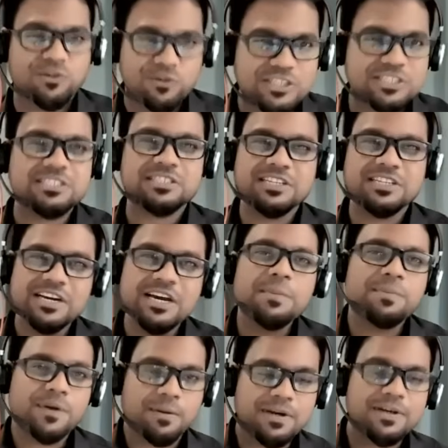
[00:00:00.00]
You just
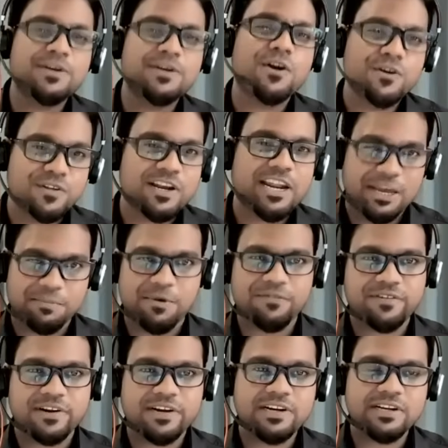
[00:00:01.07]
probably did not know the name
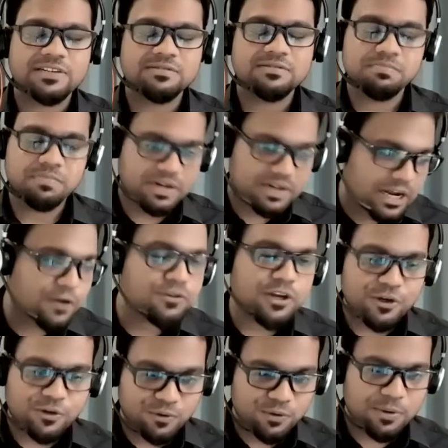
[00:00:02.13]
of it, but now that
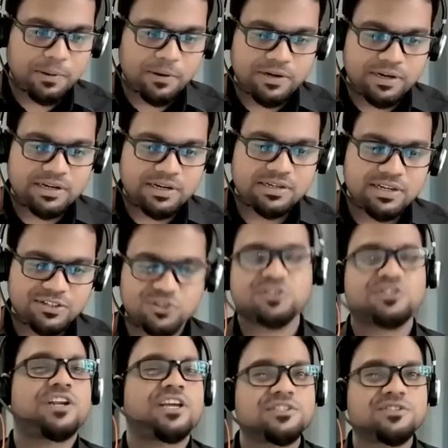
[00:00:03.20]
you know about it, it's
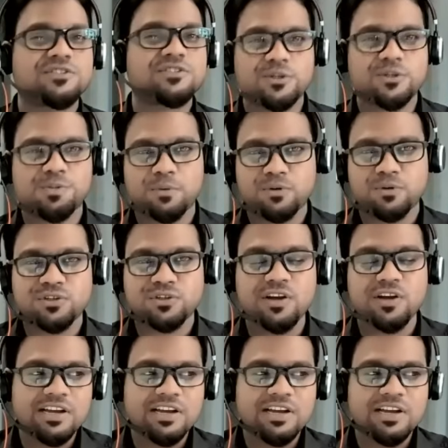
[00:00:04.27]
just an extra exposure.